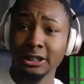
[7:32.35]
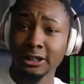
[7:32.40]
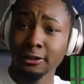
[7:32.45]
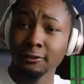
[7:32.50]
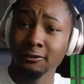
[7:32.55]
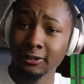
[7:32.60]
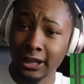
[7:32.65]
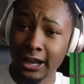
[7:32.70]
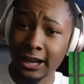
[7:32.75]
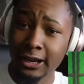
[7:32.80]

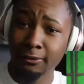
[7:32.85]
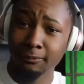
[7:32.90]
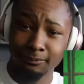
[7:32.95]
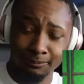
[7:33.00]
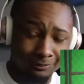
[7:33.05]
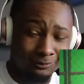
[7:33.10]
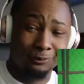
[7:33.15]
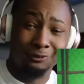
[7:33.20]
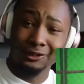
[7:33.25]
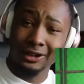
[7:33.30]
give lame
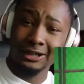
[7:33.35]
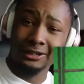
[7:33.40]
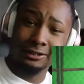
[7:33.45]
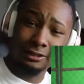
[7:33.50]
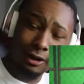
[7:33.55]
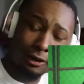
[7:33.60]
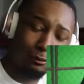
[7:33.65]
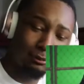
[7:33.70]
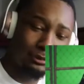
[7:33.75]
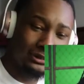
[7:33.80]
fake
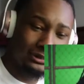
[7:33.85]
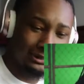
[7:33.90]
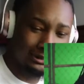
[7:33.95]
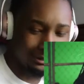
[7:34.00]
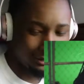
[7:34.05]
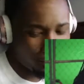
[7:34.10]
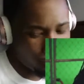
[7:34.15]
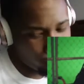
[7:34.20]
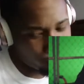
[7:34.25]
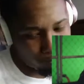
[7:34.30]

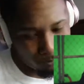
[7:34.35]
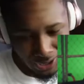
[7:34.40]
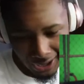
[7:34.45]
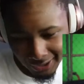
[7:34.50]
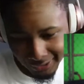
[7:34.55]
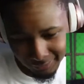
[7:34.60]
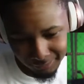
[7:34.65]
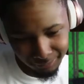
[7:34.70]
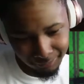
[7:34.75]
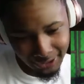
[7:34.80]
numbers. Oh
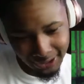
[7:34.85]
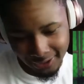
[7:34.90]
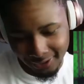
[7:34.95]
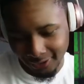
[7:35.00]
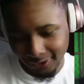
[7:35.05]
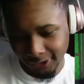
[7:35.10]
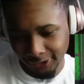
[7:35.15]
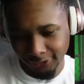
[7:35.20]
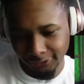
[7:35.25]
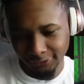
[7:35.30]
my
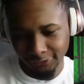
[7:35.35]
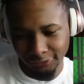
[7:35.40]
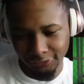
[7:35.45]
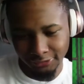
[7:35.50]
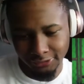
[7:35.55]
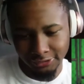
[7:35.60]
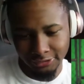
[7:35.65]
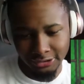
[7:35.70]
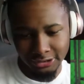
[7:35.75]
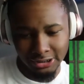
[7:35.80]
man,
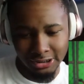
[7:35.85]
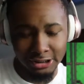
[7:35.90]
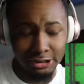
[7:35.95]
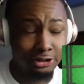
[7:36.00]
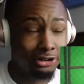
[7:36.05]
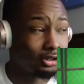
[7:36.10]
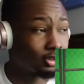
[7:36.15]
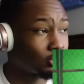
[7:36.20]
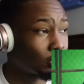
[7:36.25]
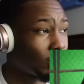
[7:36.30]

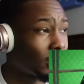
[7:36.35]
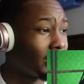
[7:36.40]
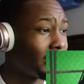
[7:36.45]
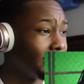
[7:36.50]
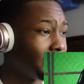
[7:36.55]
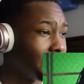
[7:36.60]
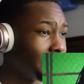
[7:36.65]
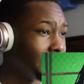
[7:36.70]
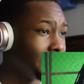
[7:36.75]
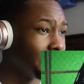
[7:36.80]
it's
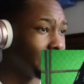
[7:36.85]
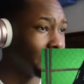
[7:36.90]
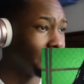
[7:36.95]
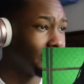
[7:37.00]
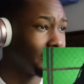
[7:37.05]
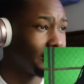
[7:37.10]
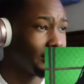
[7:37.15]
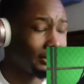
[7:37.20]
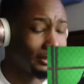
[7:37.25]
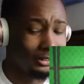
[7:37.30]
crazy.
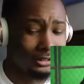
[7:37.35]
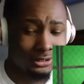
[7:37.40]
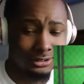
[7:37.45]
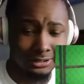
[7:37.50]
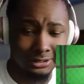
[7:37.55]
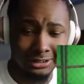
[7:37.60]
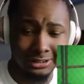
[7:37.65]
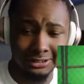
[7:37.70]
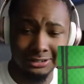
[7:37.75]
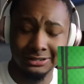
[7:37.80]

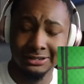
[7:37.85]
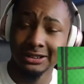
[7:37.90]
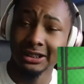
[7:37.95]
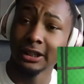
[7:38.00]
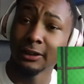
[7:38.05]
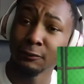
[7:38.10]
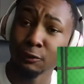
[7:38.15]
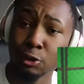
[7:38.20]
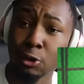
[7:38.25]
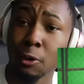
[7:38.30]
Then he
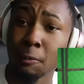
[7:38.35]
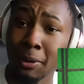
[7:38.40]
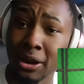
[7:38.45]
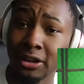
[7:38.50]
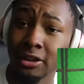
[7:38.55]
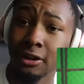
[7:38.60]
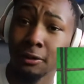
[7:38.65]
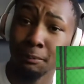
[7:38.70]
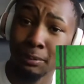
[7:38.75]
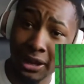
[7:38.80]
said, if you don't
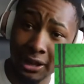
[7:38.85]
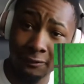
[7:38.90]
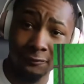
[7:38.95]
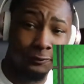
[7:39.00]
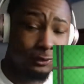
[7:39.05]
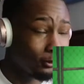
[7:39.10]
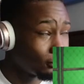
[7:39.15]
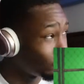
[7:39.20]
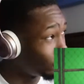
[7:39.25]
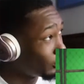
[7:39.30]
make her pay
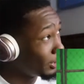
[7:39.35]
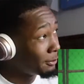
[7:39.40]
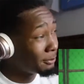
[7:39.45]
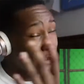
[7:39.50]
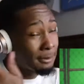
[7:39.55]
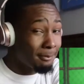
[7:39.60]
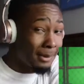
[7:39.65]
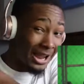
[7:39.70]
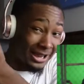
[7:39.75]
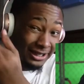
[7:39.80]
for
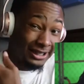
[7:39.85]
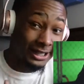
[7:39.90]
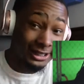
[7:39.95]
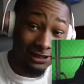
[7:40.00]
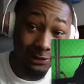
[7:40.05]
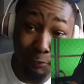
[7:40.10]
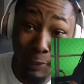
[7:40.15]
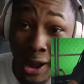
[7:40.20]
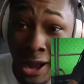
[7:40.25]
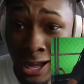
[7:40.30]
women, make
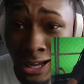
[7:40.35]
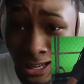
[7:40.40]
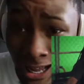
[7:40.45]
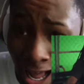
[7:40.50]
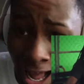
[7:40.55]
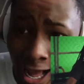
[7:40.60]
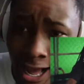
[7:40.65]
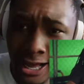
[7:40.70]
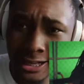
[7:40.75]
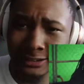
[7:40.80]
us pay,
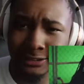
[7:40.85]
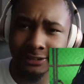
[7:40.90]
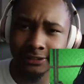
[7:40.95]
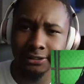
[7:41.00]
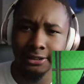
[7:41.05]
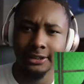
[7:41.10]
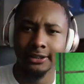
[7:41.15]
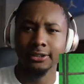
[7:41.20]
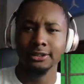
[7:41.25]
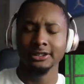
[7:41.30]
guys.
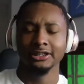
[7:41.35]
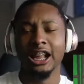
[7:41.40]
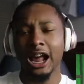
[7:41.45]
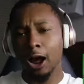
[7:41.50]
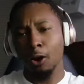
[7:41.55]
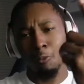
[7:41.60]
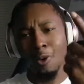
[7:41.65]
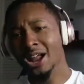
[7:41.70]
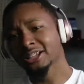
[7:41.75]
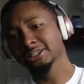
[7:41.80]

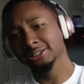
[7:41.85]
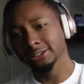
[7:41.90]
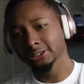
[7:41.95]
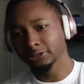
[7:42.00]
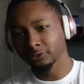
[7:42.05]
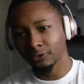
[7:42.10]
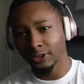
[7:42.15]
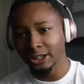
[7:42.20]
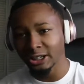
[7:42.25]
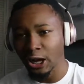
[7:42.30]
Y'all watching
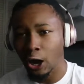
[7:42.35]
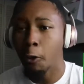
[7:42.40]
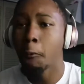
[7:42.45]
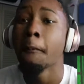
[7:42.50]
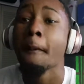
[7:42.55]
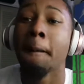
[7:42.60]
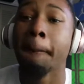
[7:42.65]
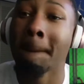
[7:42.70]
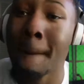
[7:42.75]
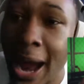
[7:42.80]
this video,
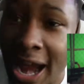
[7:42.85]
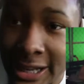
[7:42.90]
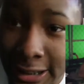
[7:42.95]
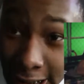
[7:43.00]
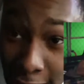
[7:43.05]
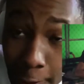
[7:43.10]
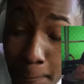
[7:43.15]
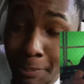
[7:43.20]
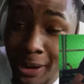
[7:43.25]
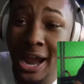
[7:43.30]
make
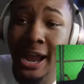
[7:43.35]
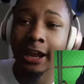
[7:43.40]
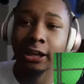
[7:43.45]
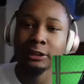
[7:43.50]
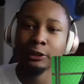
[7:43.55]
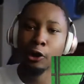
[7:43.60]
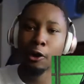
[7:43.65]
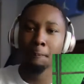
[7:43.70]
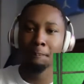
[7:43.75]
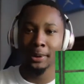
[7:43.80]
them pay a
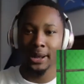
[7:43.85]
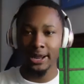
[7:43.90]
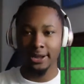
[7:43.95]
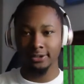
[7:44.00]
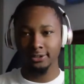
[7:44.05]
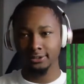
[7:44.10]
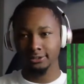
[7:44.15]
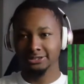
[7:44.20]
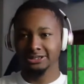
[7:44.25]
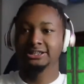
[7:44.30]
little
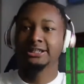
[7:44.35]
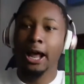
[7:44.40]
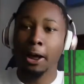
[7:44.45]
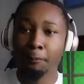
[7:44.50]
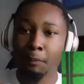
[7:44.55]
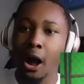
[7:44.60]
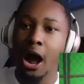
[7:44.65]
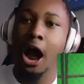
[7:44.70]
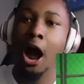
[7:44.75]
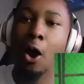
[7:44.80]
bit. Stop
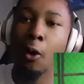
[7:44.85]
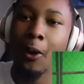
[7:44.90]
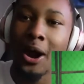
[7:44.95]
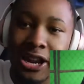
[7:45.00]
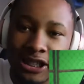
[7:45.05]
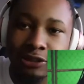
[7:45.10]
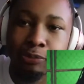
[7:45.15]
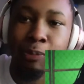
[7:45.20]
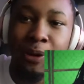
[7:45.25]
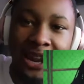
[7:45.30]

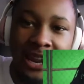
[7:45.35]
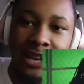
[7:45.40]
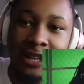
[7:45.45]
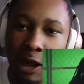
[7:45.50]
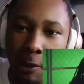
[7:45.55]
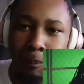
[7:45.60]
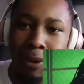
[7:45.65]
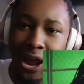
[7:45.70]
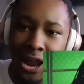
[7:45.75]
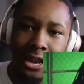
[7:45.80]
always being
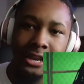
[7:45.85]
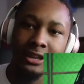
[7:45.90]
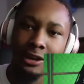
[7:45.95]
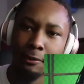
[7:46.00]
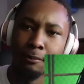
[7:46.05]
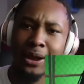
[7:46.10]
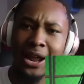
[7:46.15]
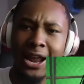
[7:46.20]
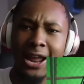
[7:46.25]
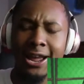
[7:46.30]
a payer,
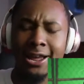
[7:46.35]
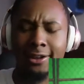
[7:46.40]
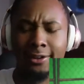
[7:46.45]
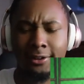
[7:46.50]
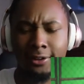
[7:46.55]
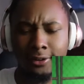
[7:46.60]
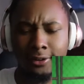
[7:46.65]
man.